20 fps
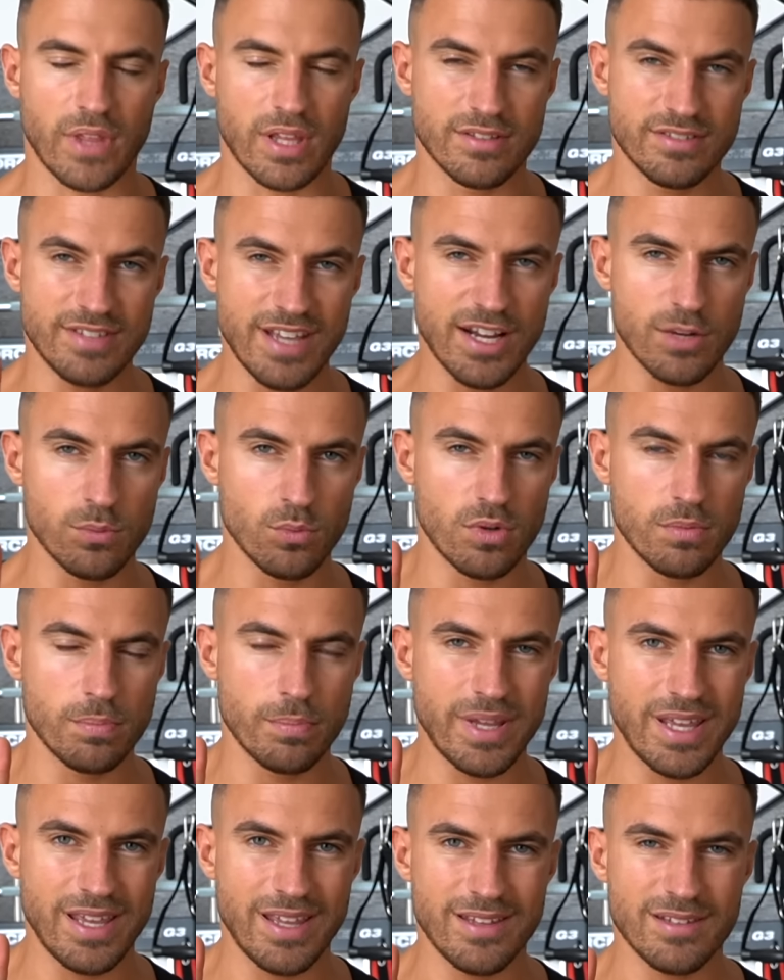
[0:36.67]
Second one
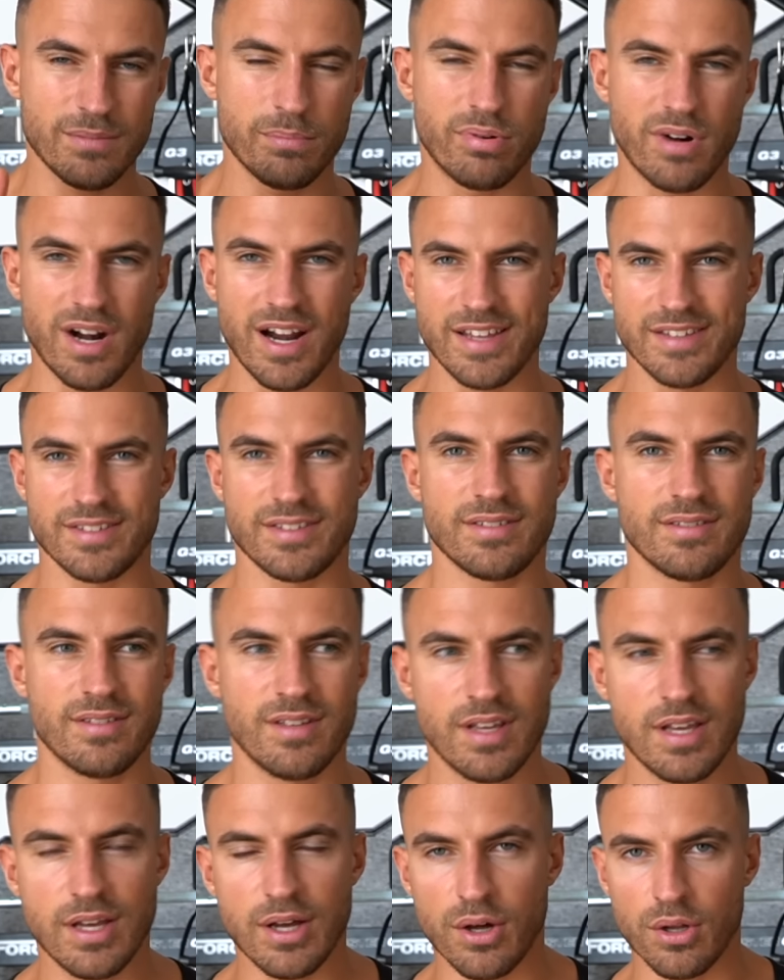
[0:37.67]
being price.
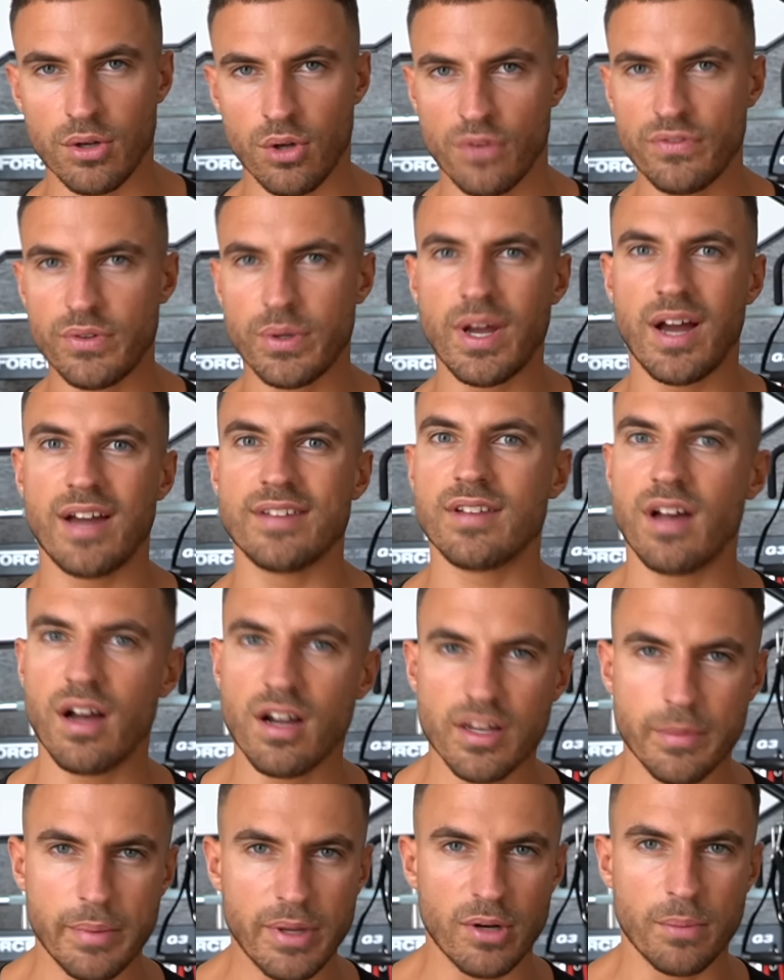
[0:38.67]
A lot of you guys are
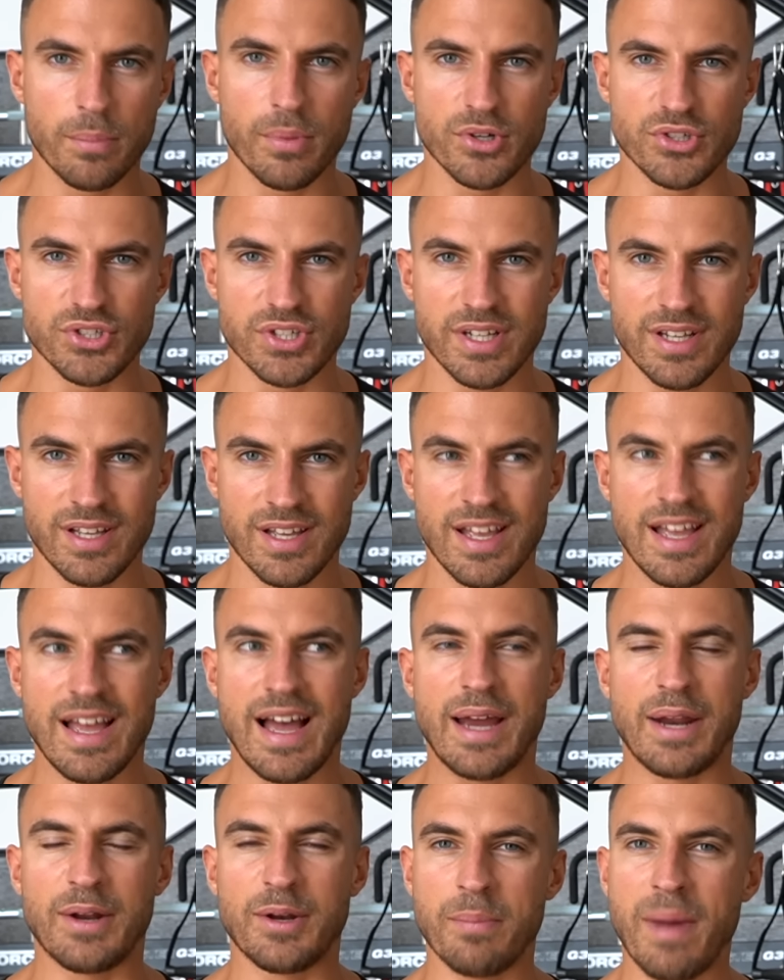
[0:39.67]
going to be on a budget,
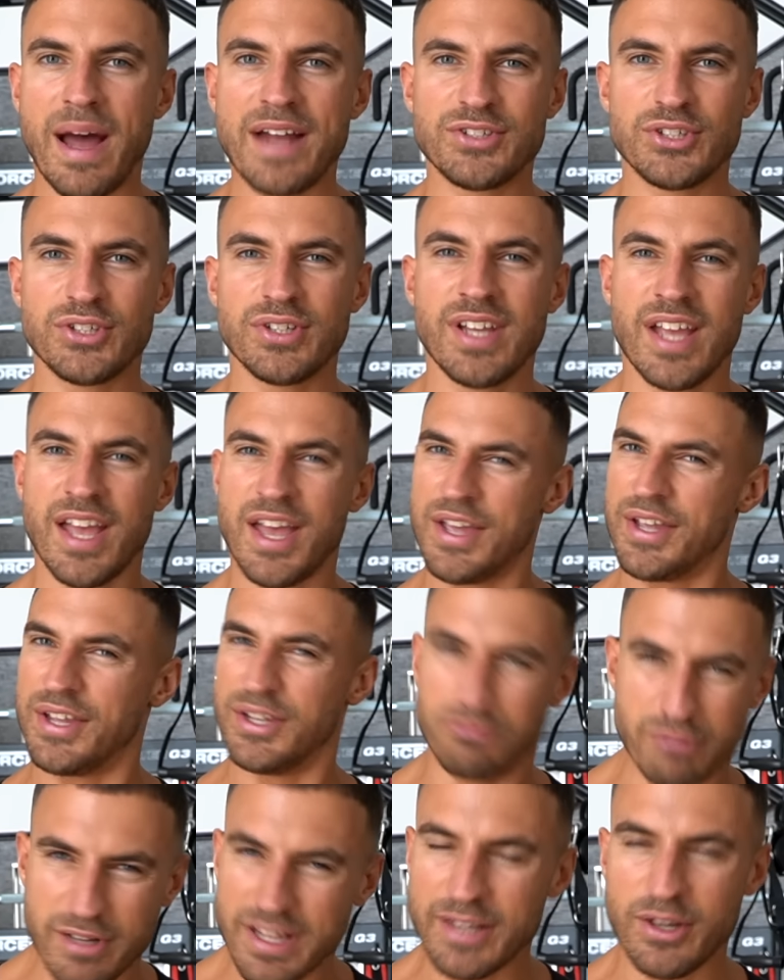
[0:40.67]
and I'd imagine
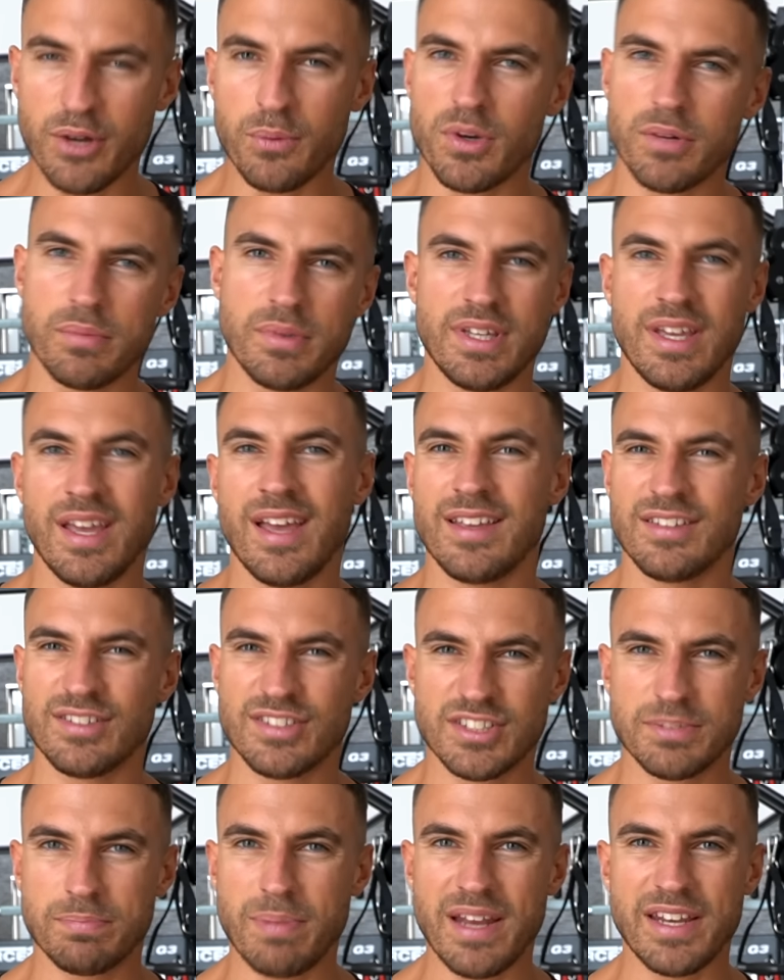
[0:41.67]
you really don't want to be
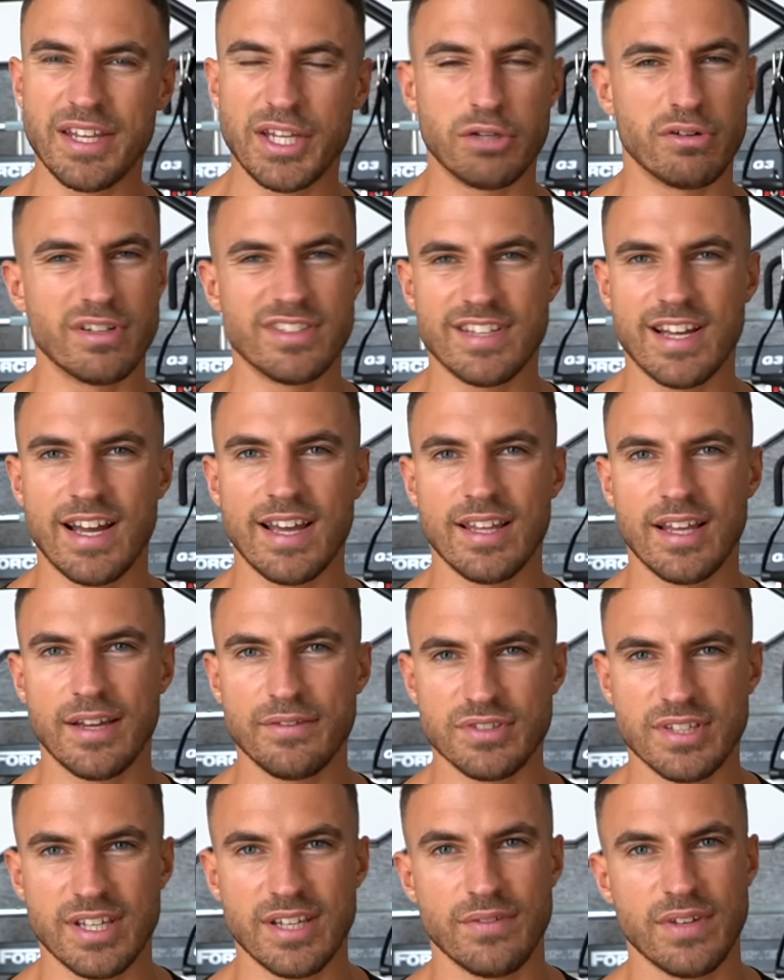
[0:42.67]
spending your entire
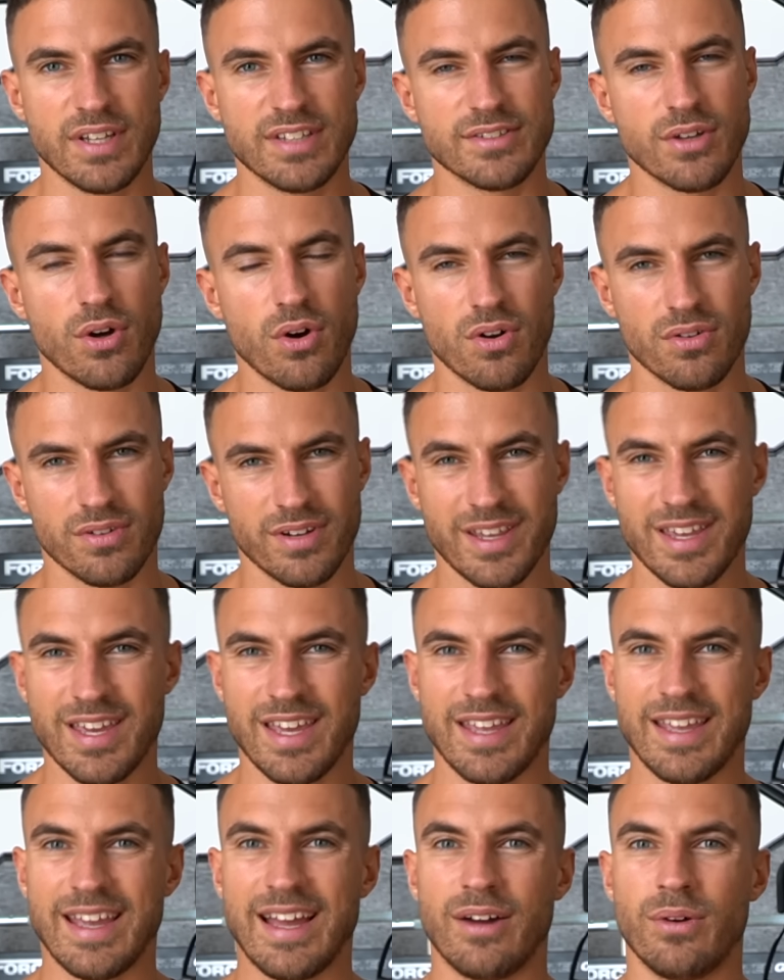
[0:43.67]
life savings on
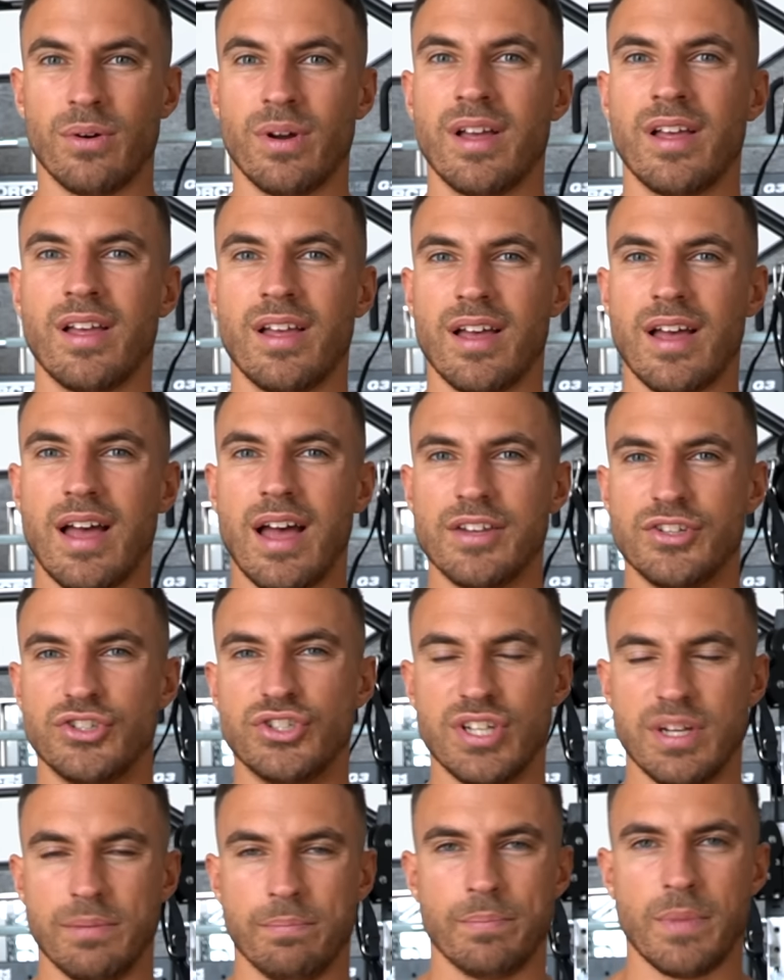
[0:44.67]
kitting out a
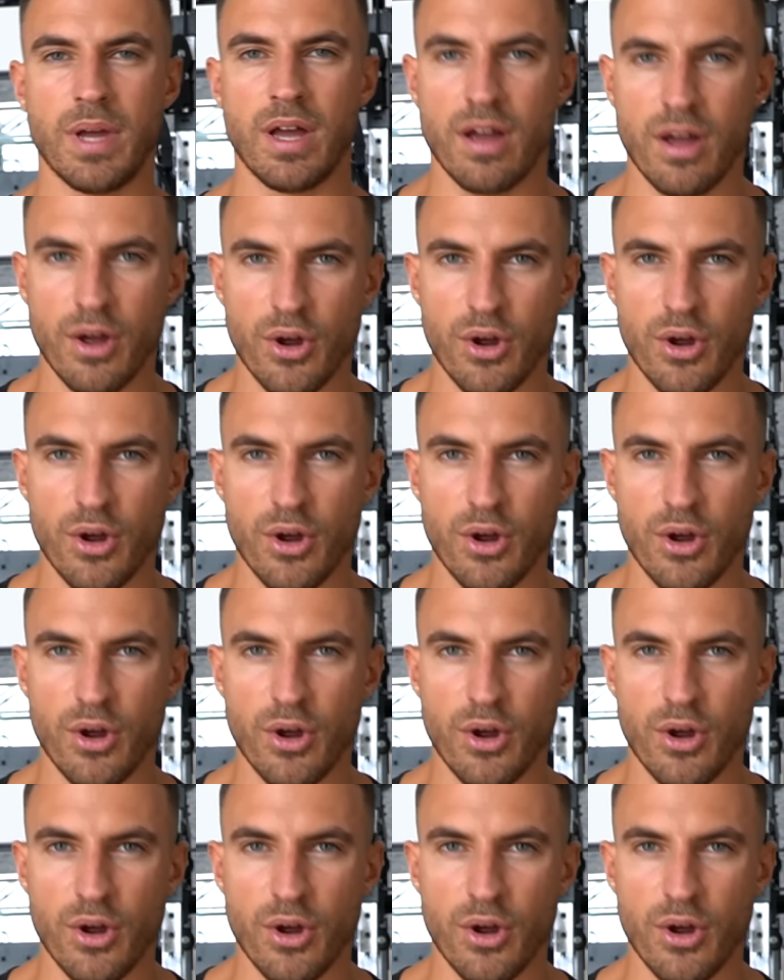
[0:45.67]
gym at